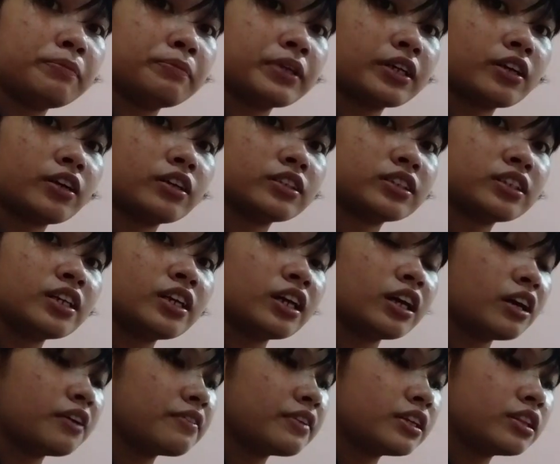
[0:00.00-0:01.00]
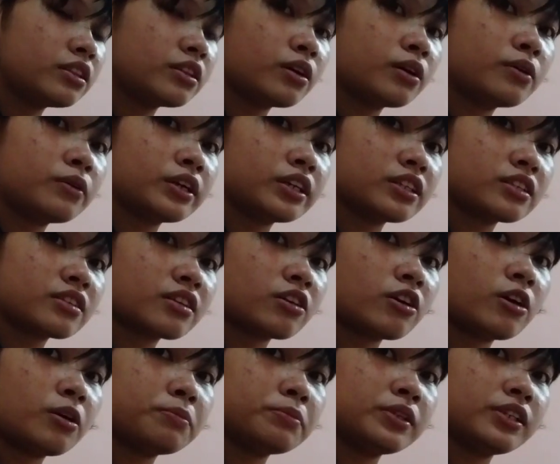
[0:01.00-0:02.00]
Because even though it is a
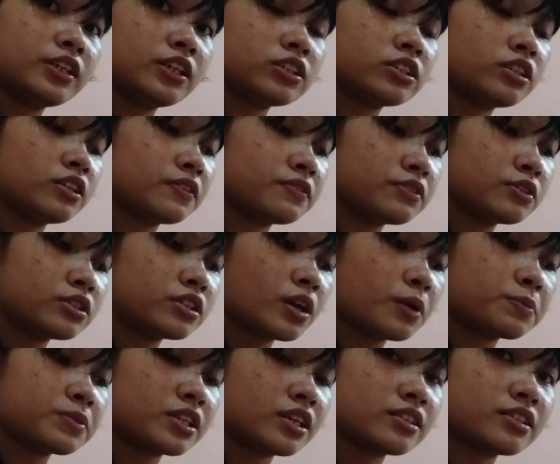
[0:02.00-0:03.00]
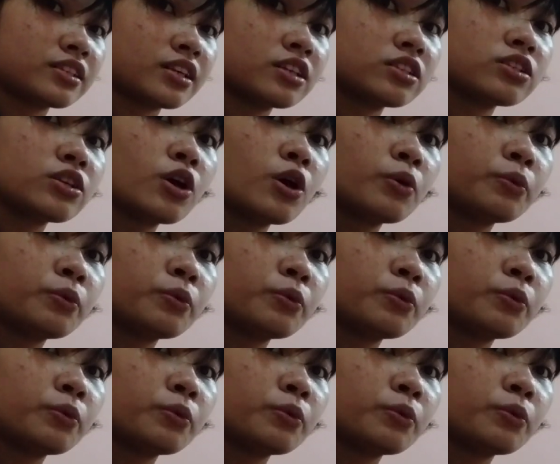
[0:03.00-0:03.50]
combination of two substances,